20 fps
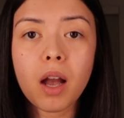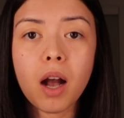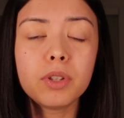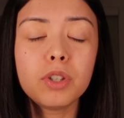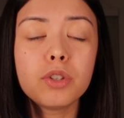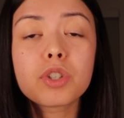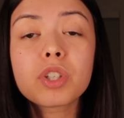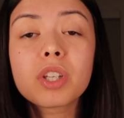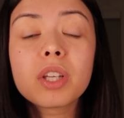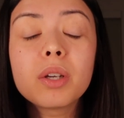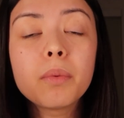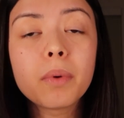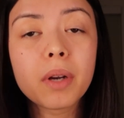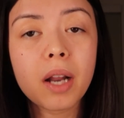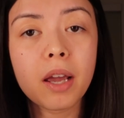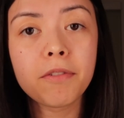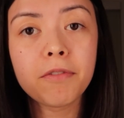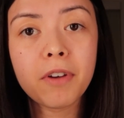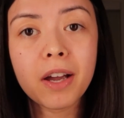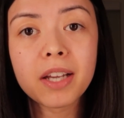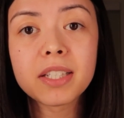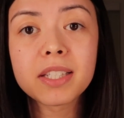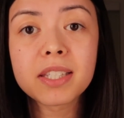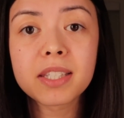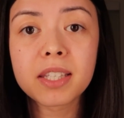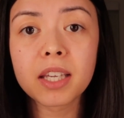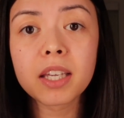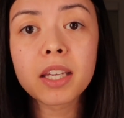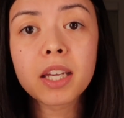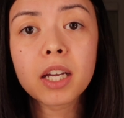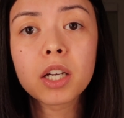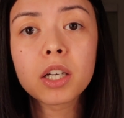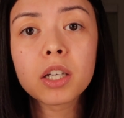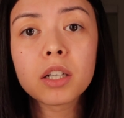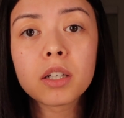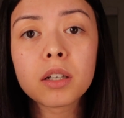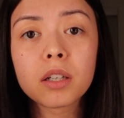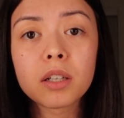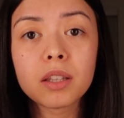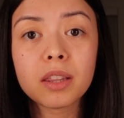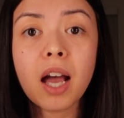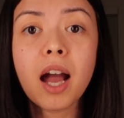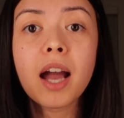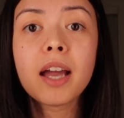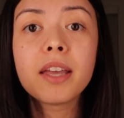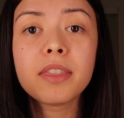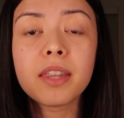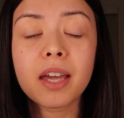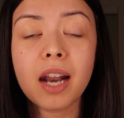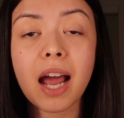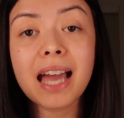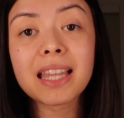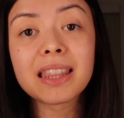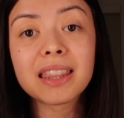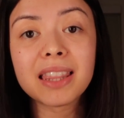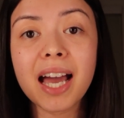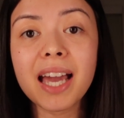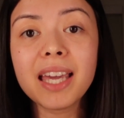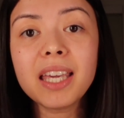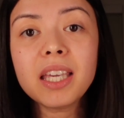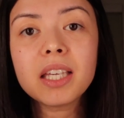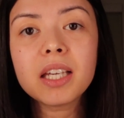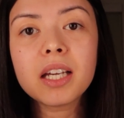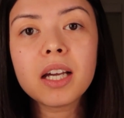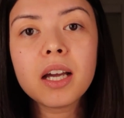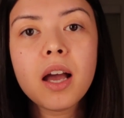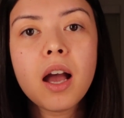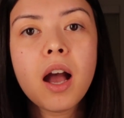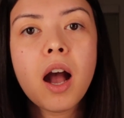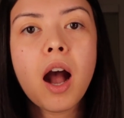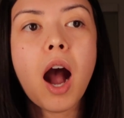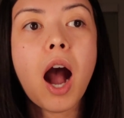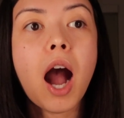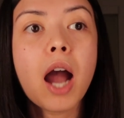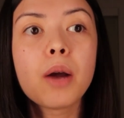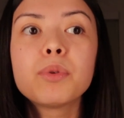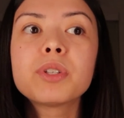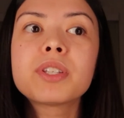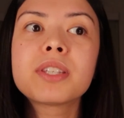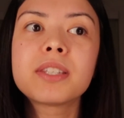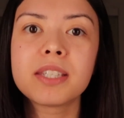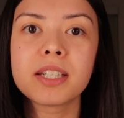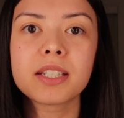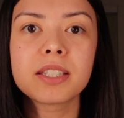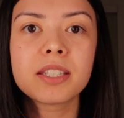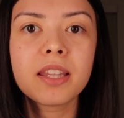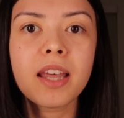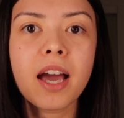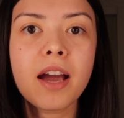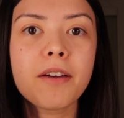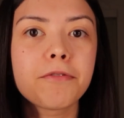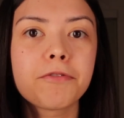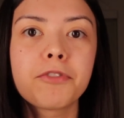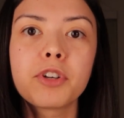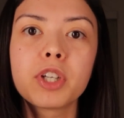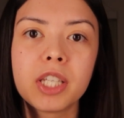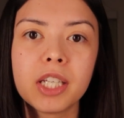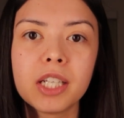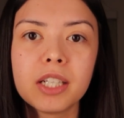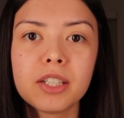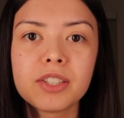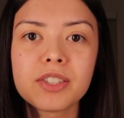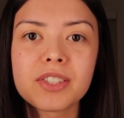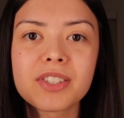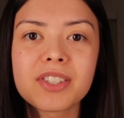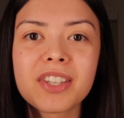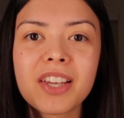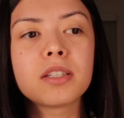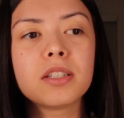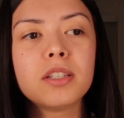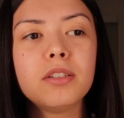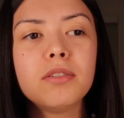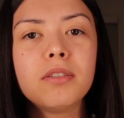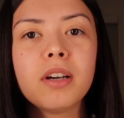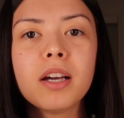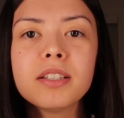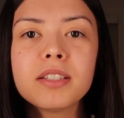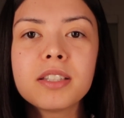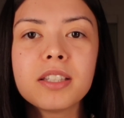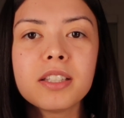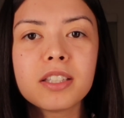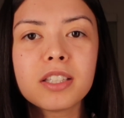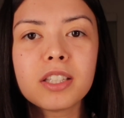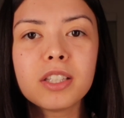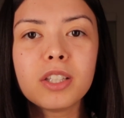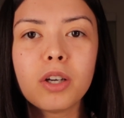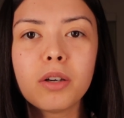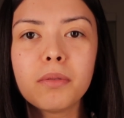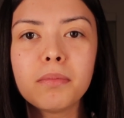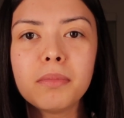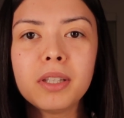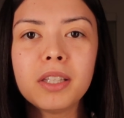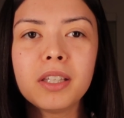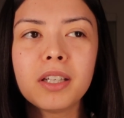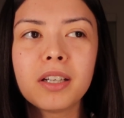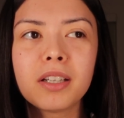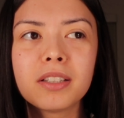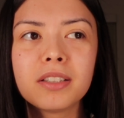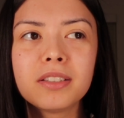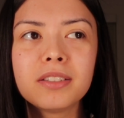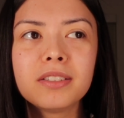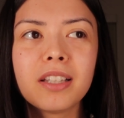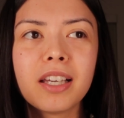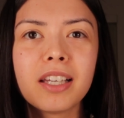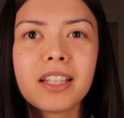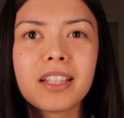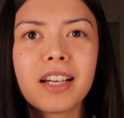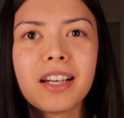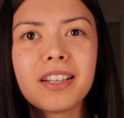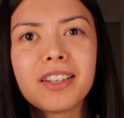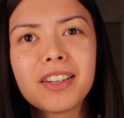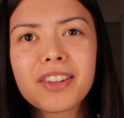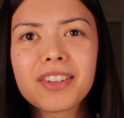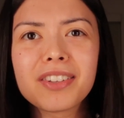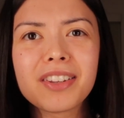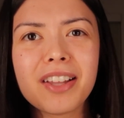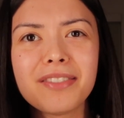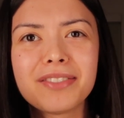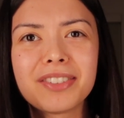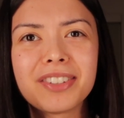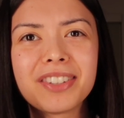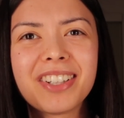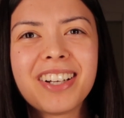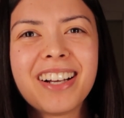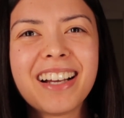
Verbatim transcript: Usually when I find a skincare line that I like, I will stick to that for years. You guys get to know me on like another level.